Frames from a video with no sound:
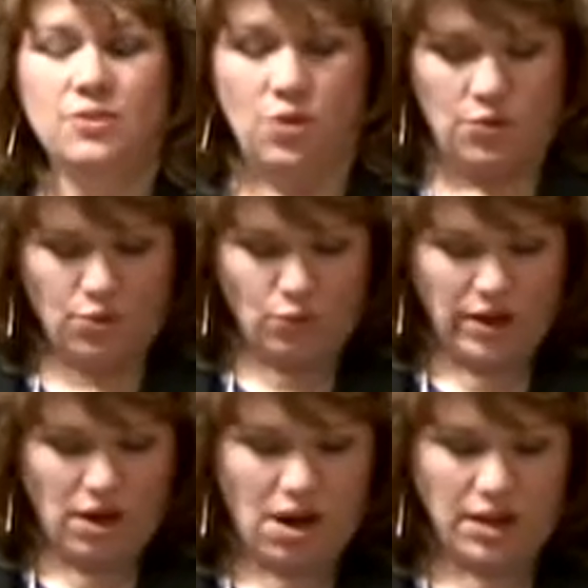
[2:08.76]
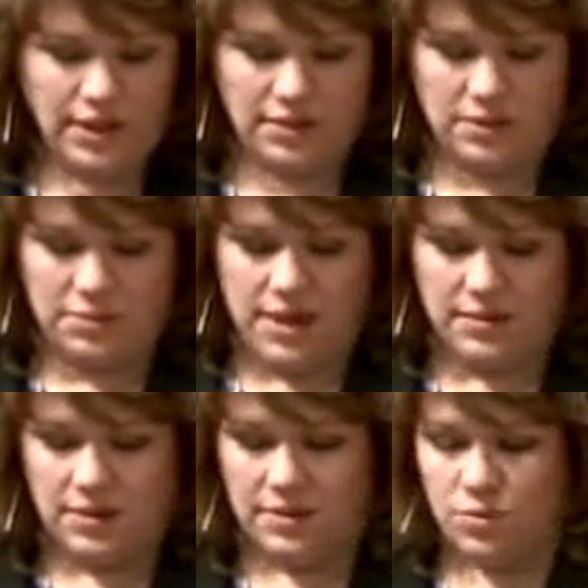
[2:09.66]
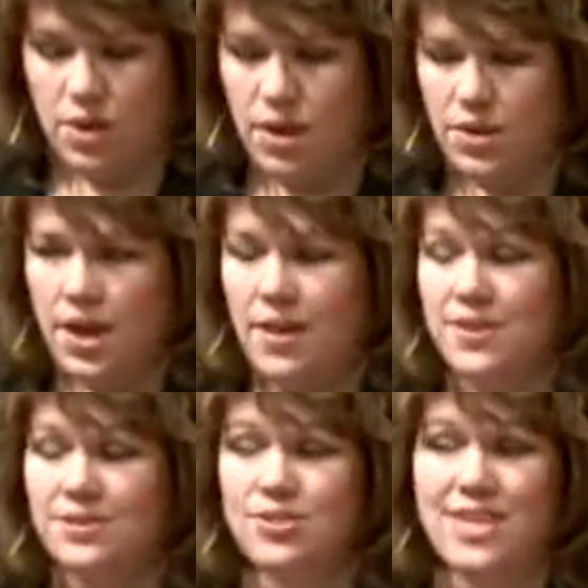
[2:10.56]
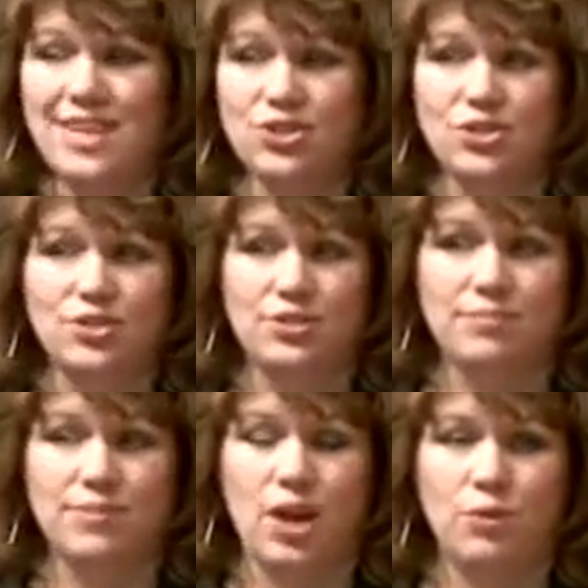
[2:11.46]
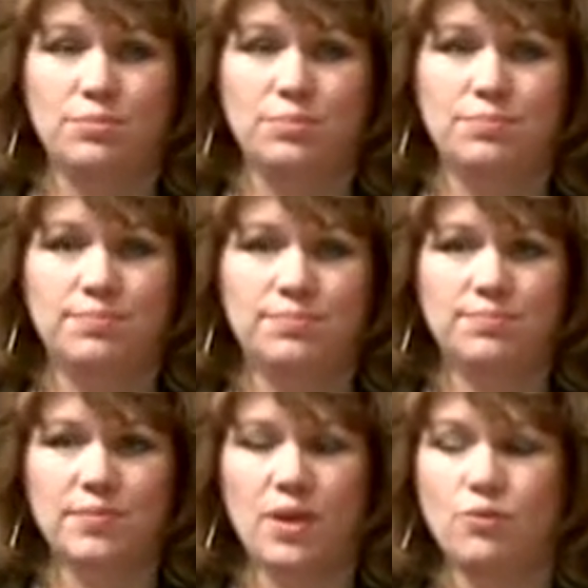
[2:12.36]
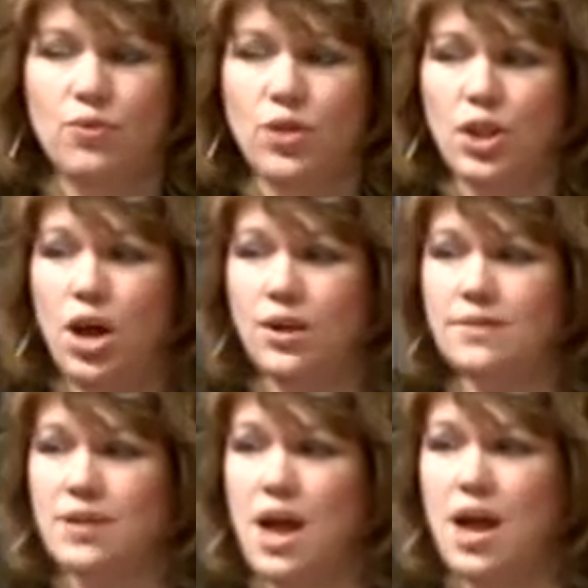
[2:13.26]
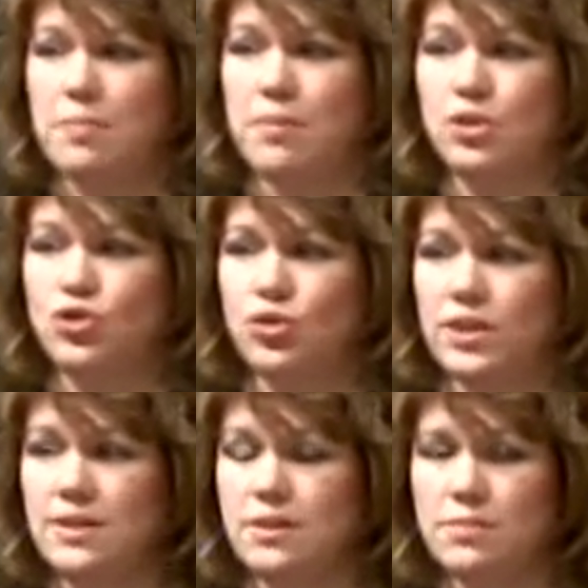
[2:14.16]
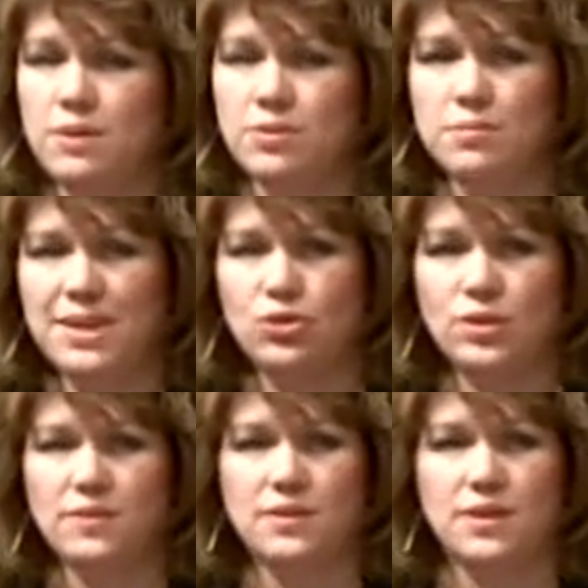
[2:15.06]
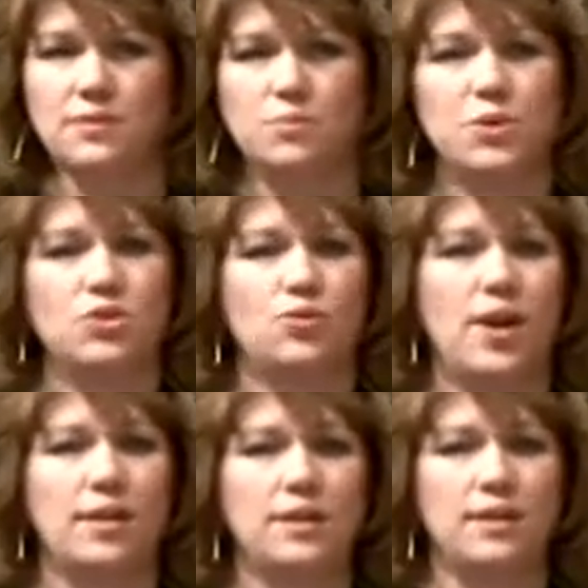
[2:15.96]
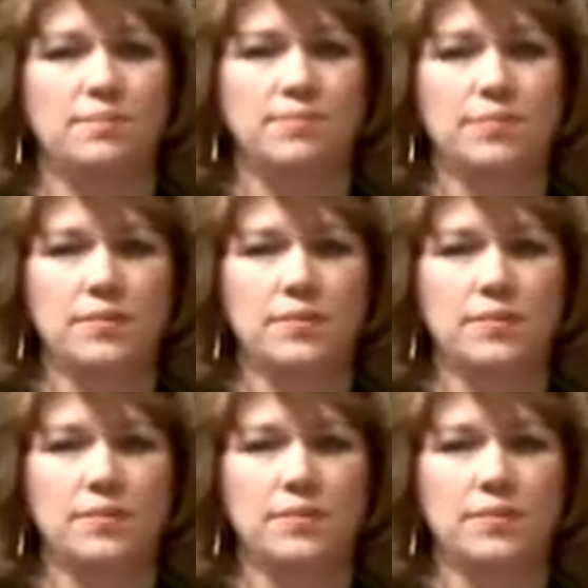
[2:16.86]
So the recalling is amazing as well. There's dangers, though. For the longest time, journaling to me was a measuring stick of spirituality